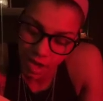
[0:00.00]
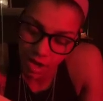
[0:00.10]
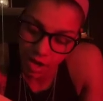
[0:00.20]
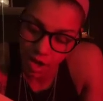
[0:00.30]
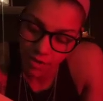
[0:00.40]

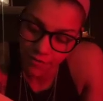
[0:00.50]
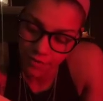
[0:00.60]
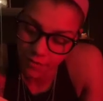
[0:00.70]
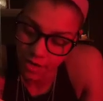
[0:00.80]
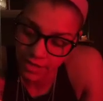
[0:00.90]
are
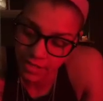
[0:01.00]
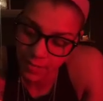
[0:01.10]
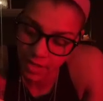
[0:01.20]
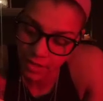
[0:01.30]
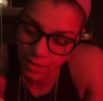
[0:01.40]
often very
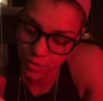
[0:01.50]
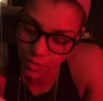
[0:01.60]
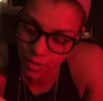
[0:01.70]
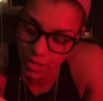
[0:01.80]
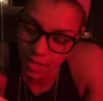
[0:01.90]

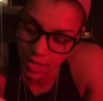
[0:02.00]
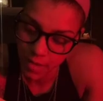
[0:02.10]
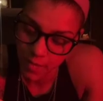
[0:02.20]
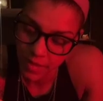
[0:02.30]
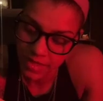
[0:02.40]
spiritual,
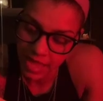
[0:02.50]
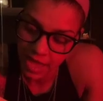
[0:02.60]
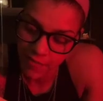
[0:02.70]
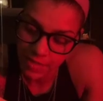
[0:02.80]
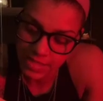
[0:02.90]
but they
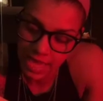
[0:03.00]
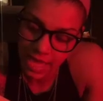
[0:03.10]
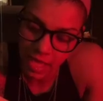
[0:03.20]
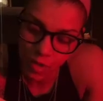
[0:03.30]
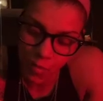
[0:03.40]
have been
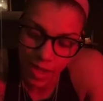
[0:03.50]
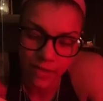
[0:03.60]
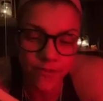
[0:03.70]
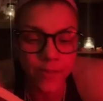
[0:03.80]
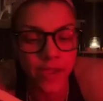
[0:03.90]
taken
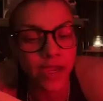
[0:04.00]
away from